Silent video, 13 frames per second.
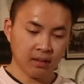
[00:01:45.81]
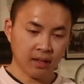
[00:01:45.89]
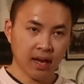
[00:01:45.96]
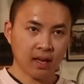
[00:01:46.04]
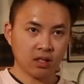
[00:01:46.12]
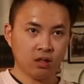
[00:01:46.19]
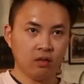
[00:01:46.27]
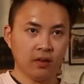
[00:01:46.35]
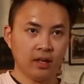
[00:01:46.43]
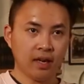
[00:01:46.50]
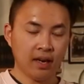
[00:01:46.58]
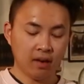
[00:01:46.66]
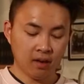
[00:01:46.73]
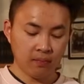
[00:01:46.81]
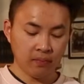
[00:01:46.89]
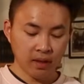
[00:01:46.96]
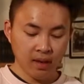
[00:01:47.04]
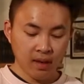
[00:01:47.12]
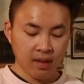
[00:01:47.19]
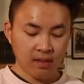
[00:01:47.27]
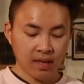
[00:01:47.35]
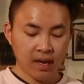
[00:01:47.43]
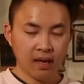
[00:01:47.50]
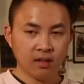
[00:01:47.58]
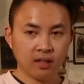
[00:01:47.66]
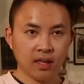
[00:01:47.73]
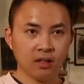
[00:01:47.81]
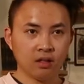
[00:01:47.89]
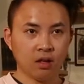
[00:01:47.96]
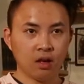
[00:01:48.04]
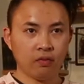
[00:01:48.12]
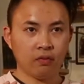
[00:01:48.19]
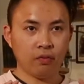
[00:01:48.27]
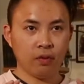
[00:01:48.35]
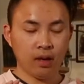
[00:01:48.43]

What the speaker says: gas stove igniter, that sends off